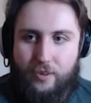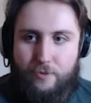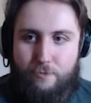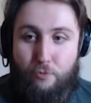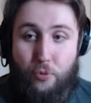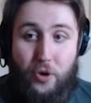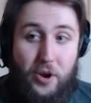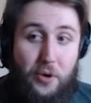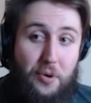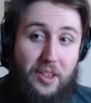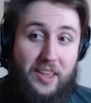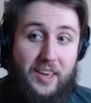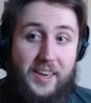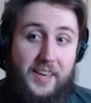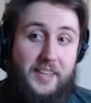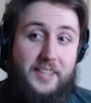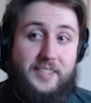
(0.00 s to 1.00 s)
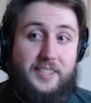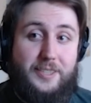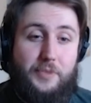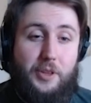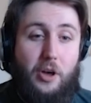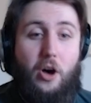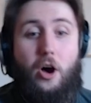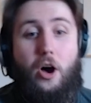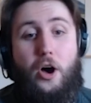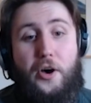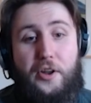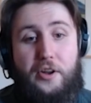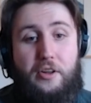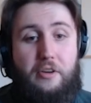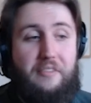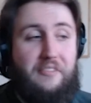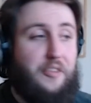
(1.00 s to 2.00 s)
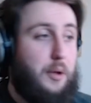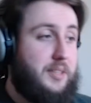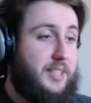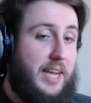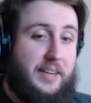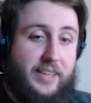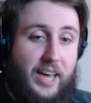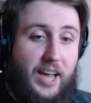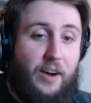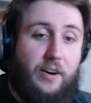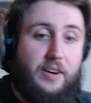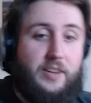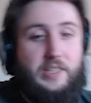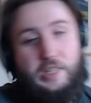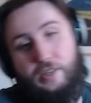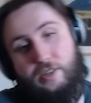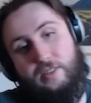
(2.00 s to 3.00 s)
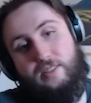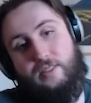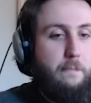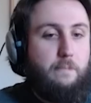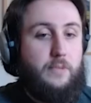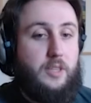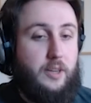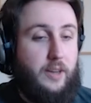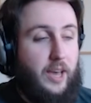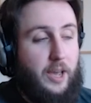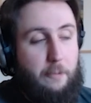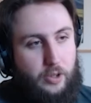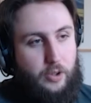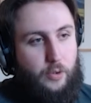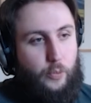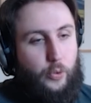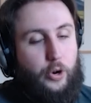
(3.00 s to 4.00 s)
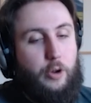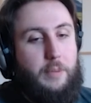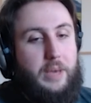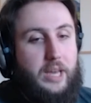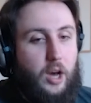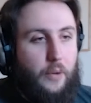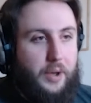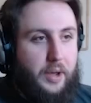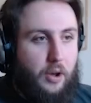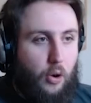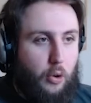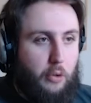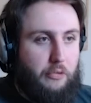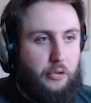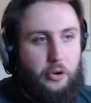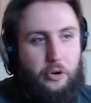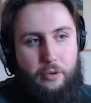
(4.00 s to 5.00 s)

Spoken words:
pre-release on Fontaine characters. Today, we're going to be going over